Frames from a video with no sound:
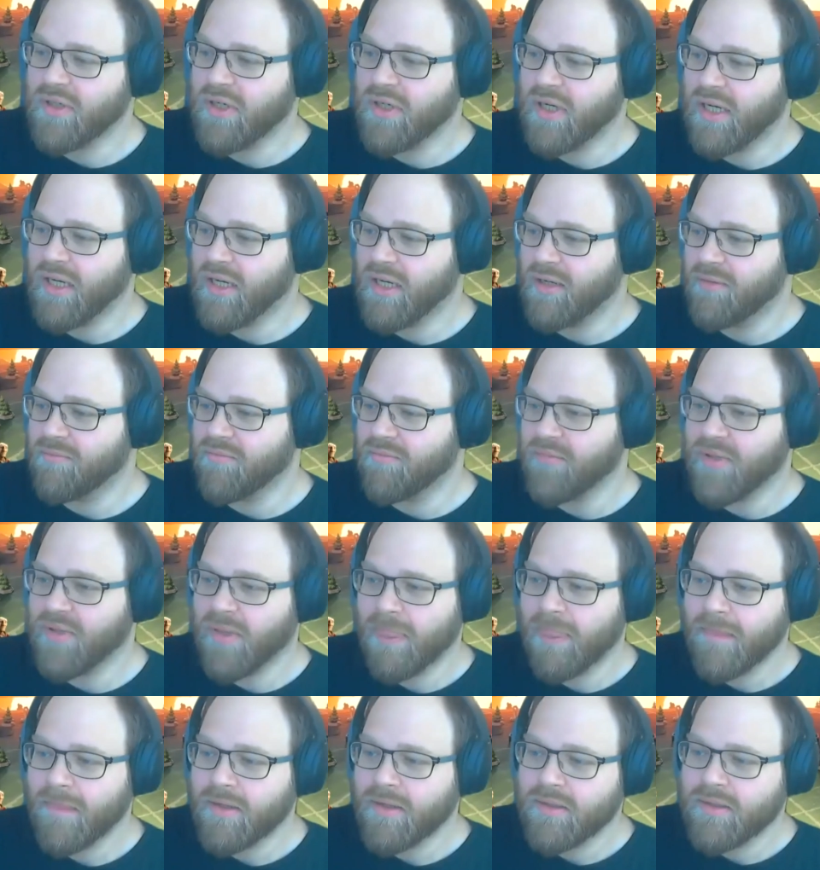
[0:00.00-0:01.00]

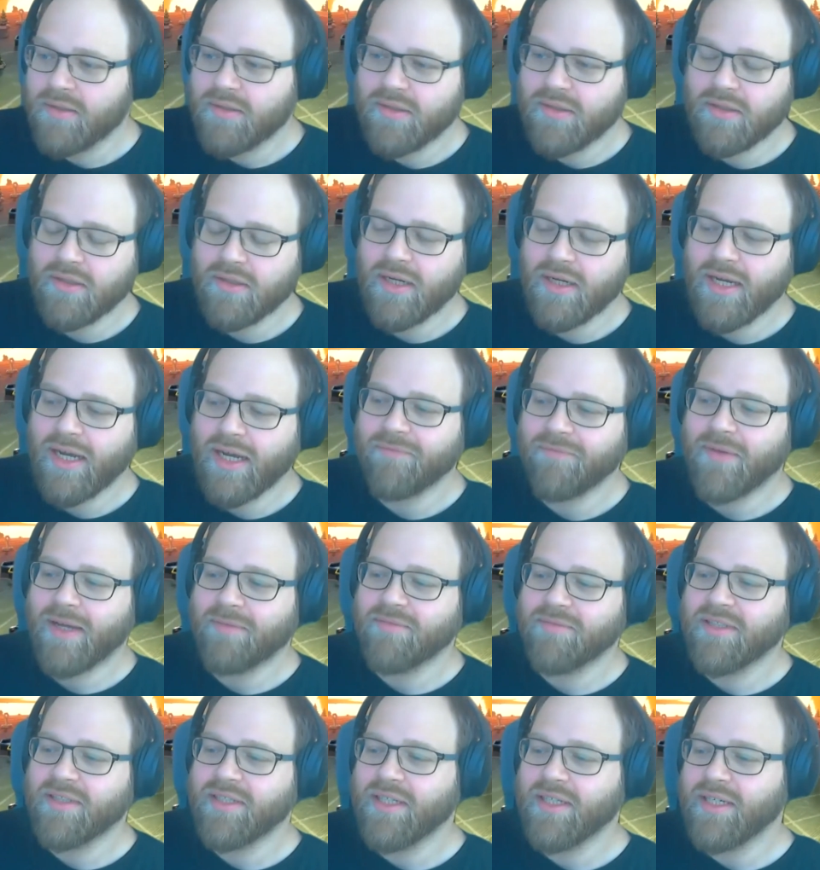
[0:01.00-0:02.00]

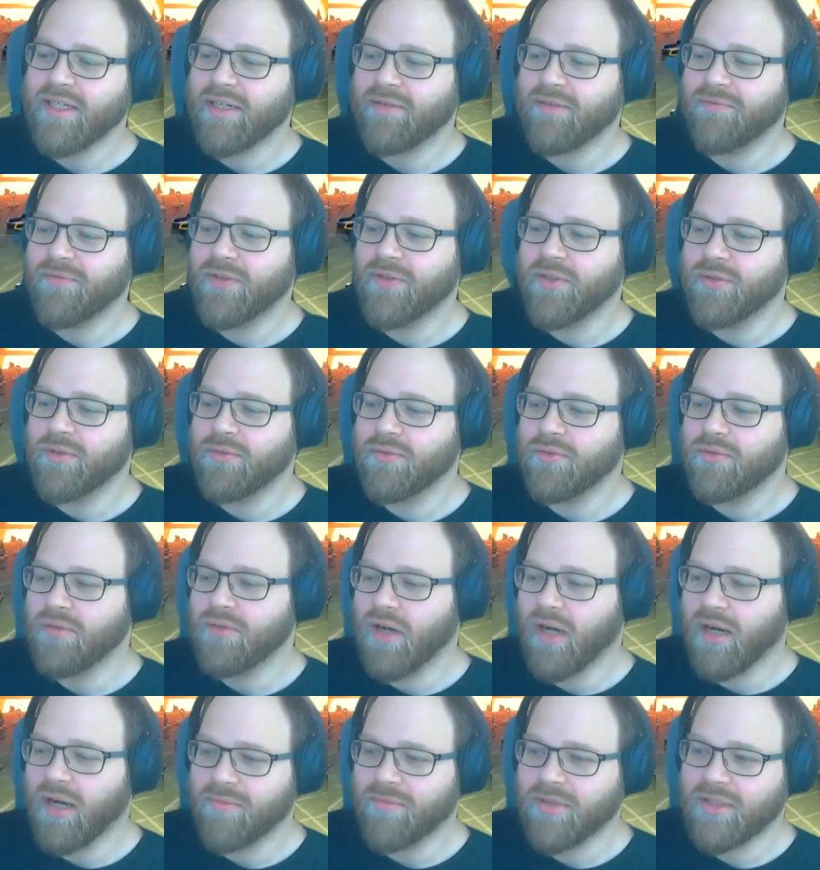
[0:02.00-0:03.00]
I'm seeing a few
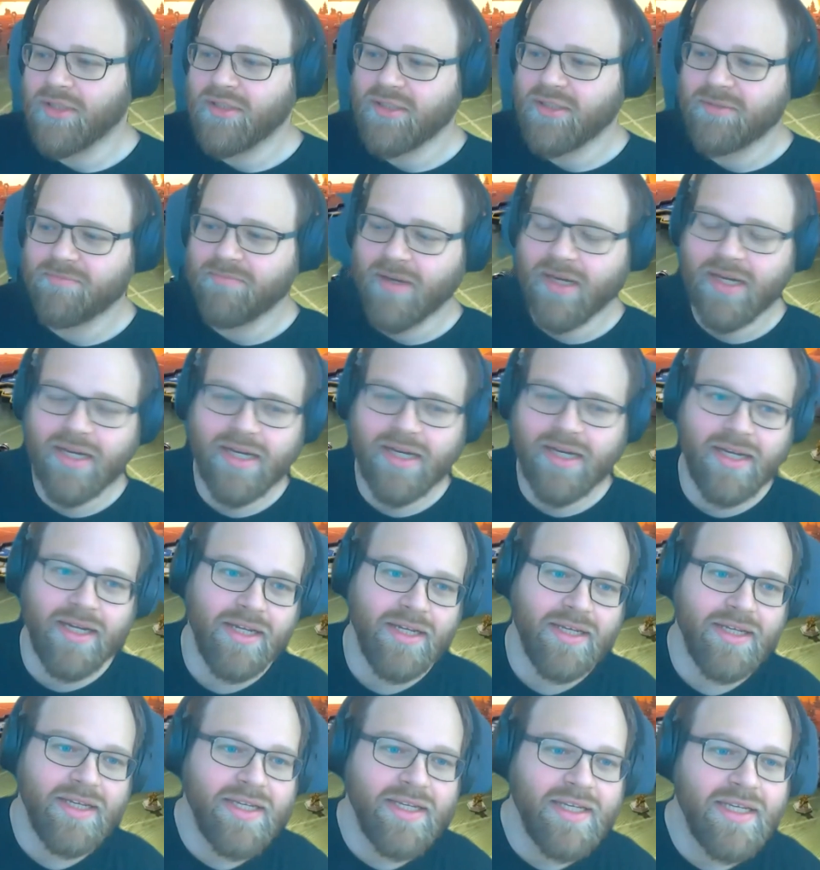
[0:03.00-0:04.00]
comments
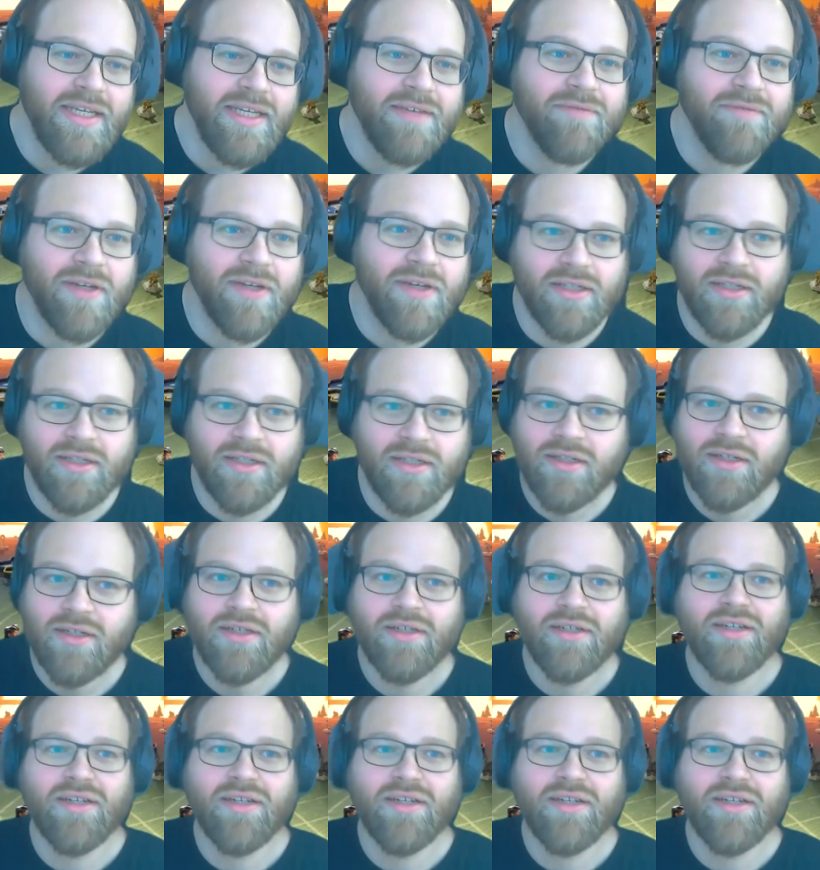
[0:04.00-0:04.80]
by Evan,